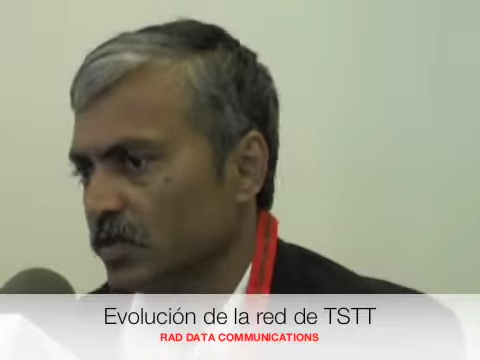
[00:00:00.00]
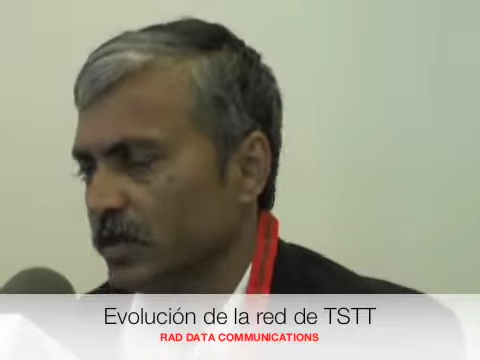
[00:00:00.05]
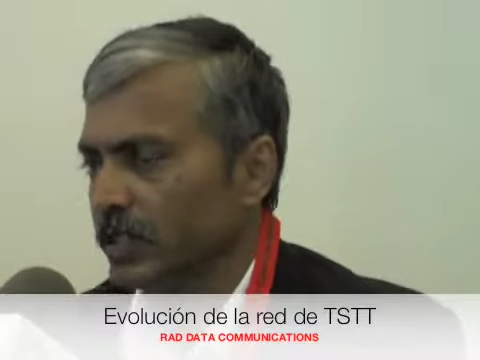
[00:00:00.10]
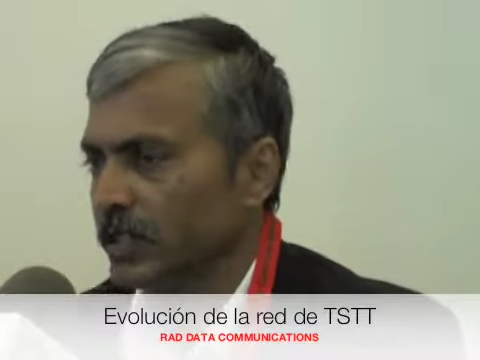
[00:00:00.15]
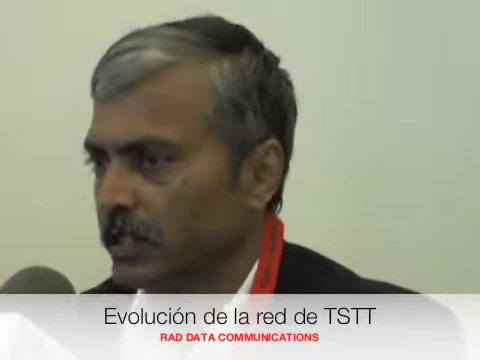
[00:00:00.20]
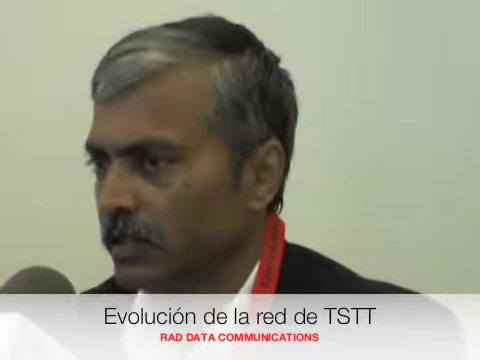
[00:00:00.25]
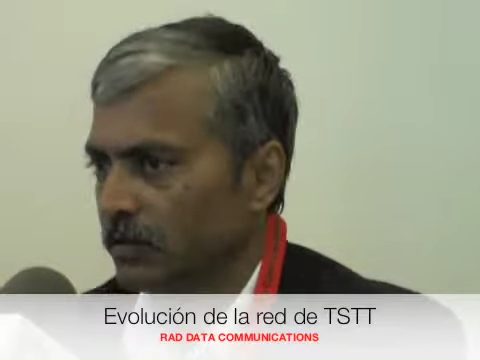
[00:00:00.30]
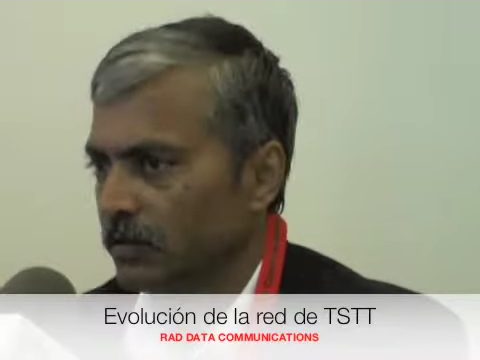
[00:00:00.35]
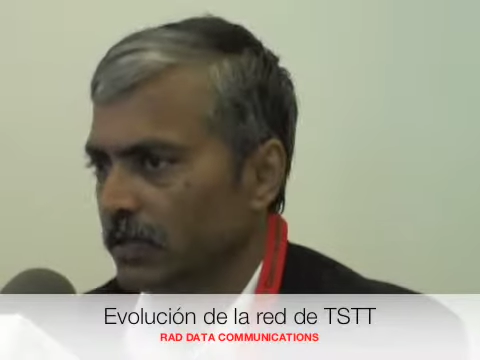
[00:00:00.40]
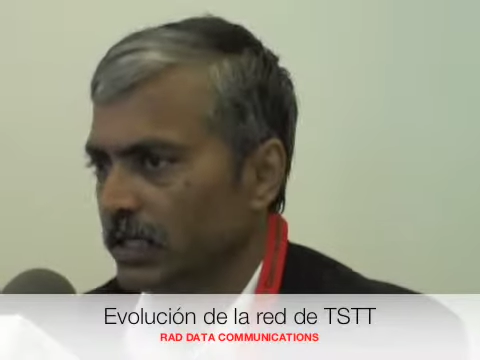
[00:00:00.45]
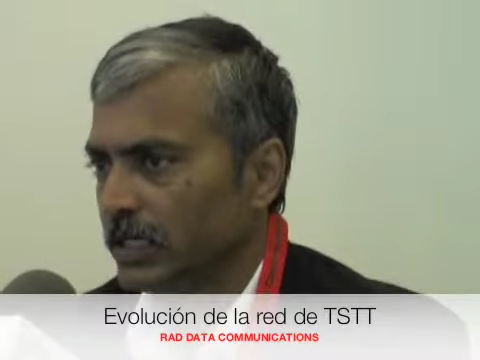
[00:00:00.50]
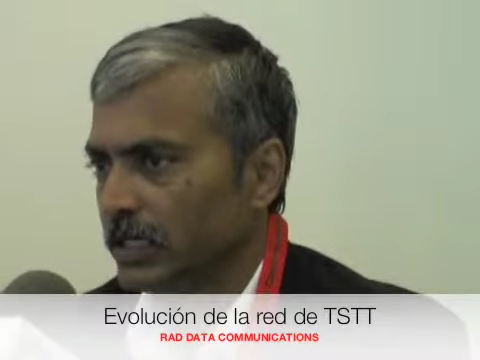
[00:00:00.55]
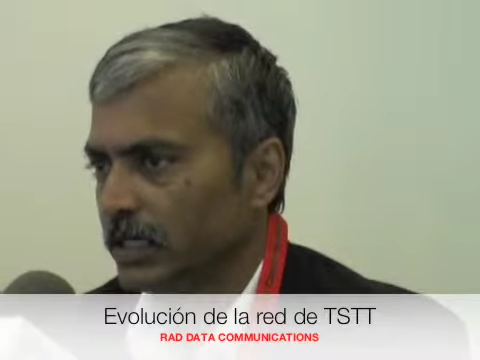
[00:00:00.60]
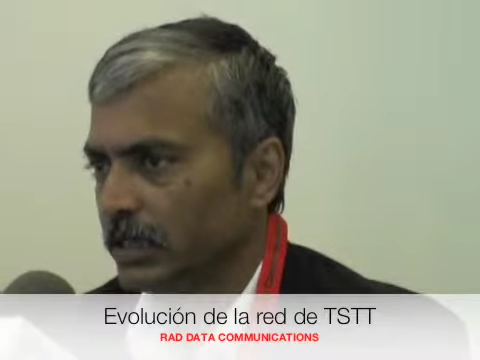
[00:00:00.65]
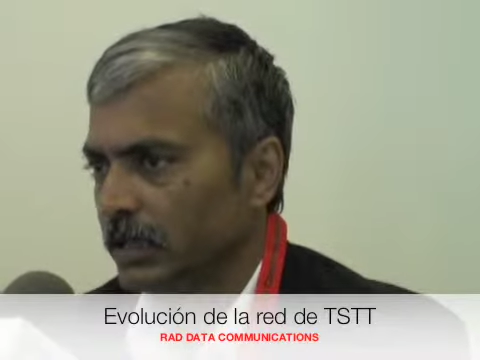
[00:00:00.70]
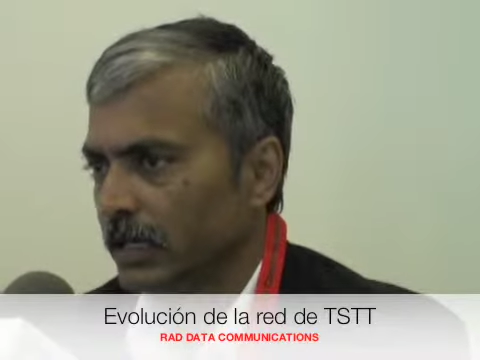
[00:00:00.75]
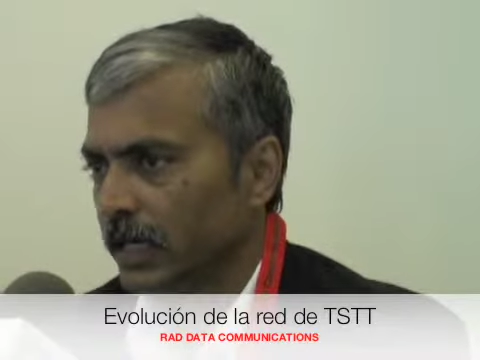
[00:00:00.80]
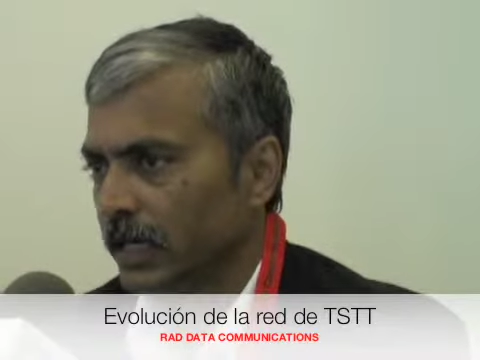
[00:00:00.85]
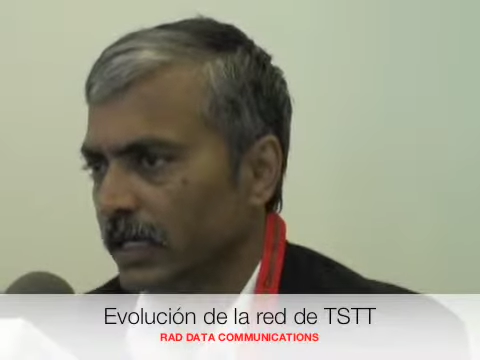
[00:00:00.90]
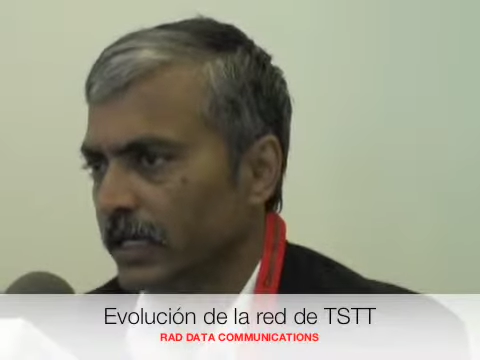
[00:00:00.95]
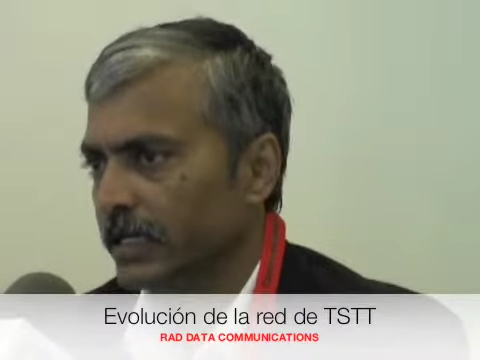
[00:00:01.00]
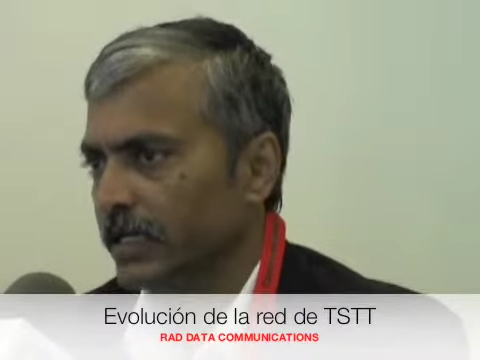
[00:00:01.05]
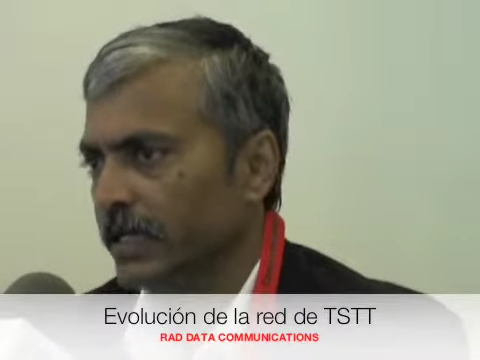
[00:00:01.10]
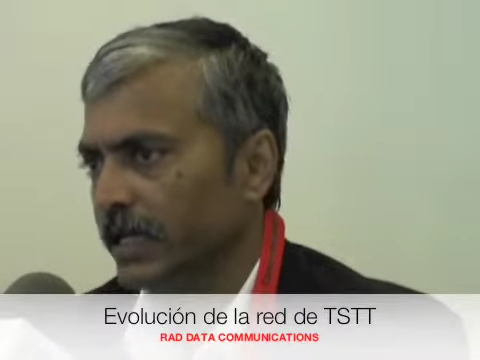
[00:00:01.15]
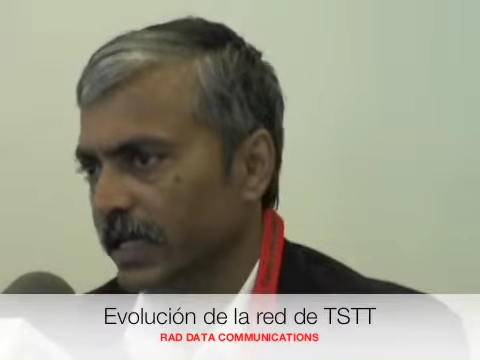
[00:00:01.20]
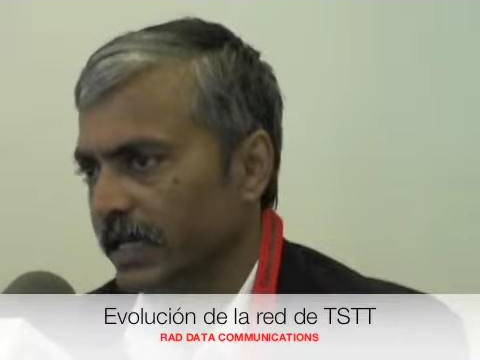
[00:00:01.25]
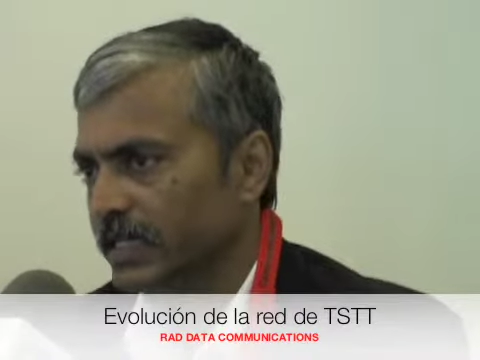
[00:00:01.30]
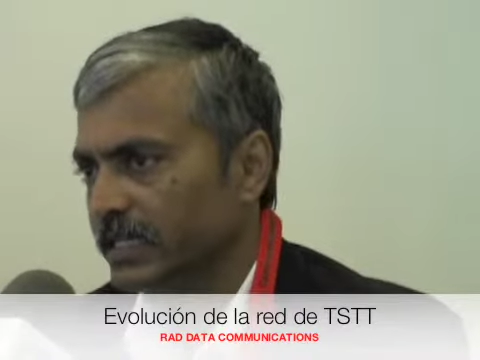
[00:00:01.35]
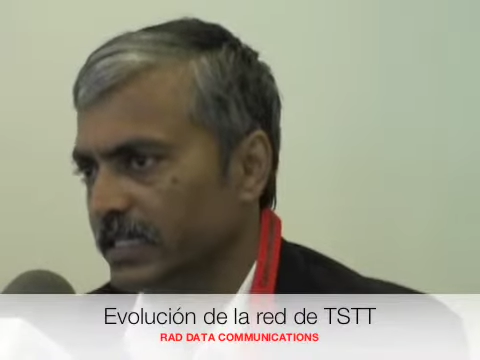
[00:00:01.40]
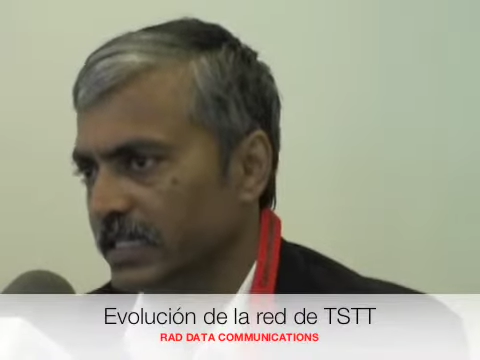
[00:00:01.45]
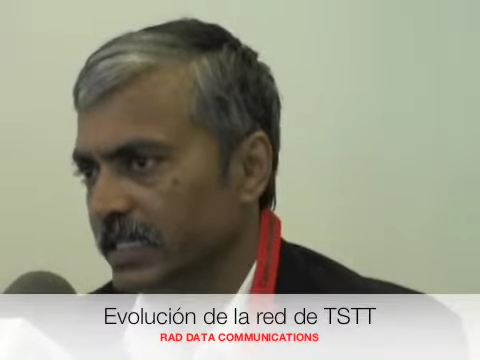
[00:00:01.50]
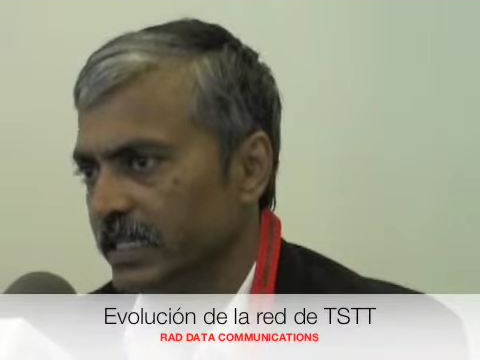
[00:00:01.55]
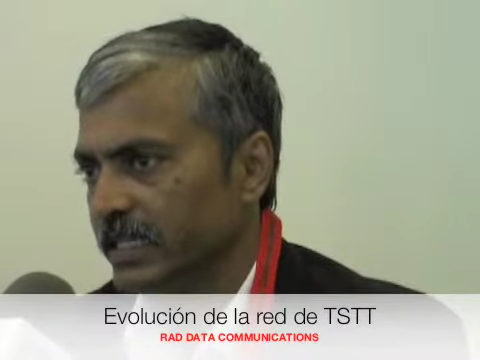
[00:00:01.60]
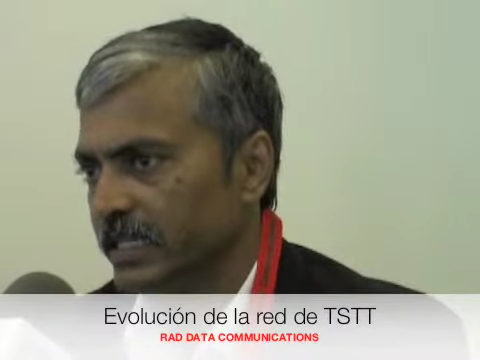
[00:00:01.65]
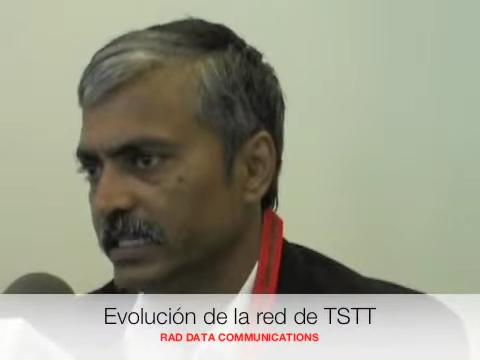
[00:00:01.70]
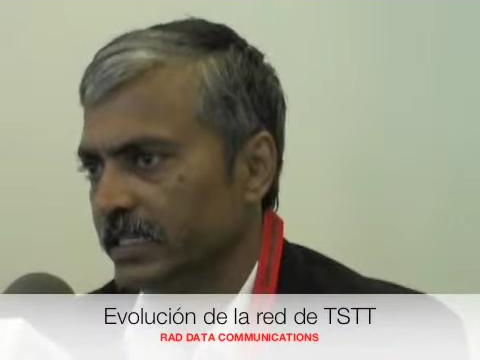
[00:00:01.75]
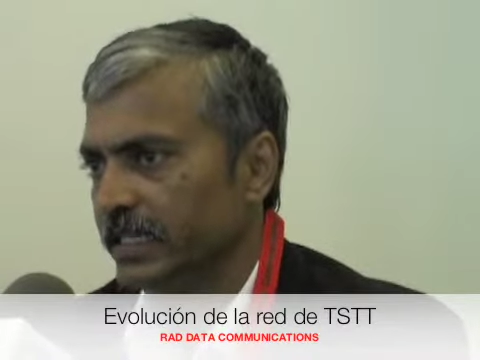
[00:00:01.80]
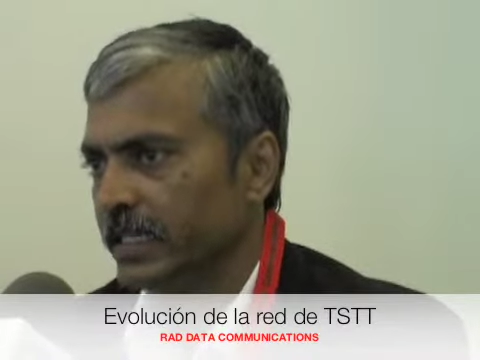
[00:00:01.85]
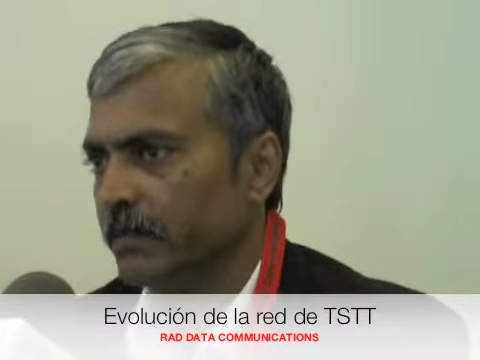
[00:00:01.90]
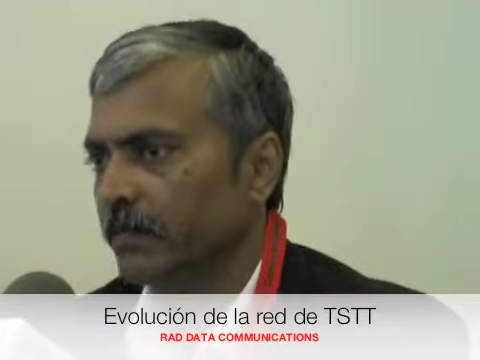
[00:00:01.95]
and legacy
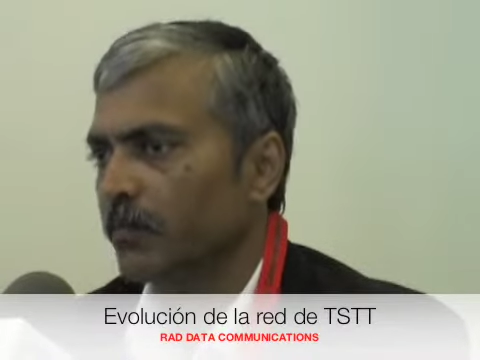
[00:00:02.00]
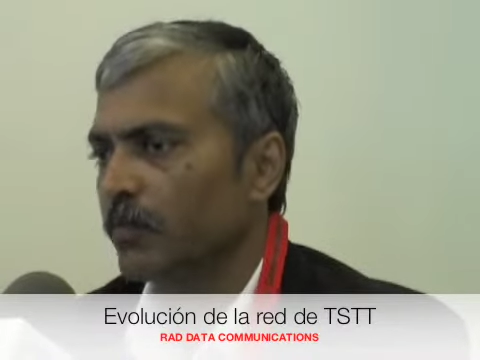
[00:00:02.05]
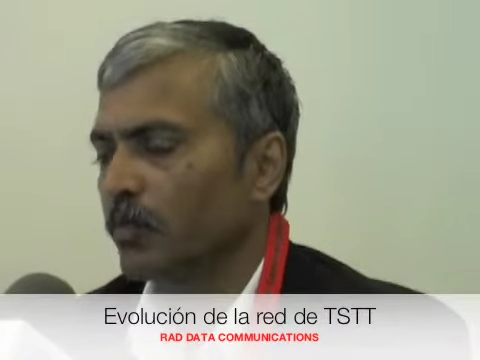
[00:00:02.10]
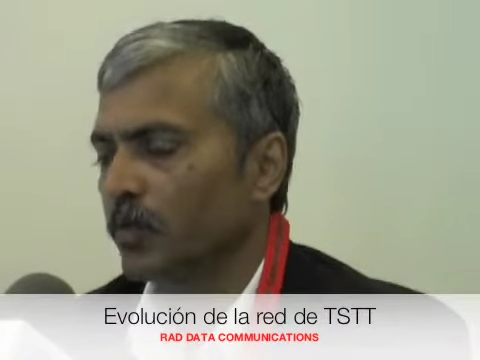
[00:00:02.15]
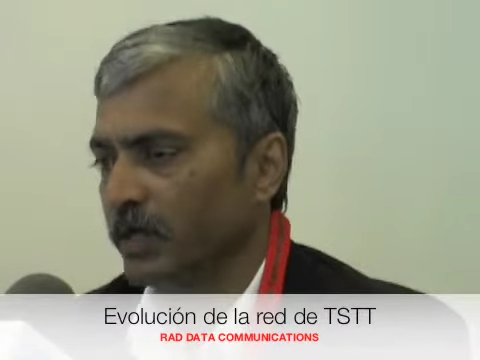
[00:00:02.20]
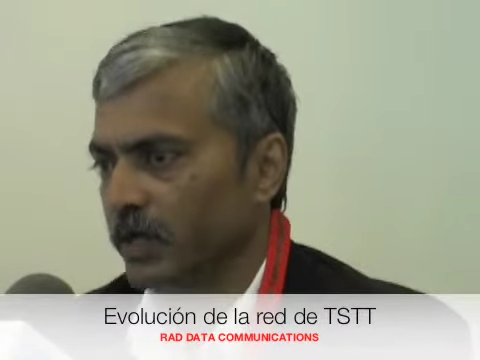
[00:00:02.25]
ATM.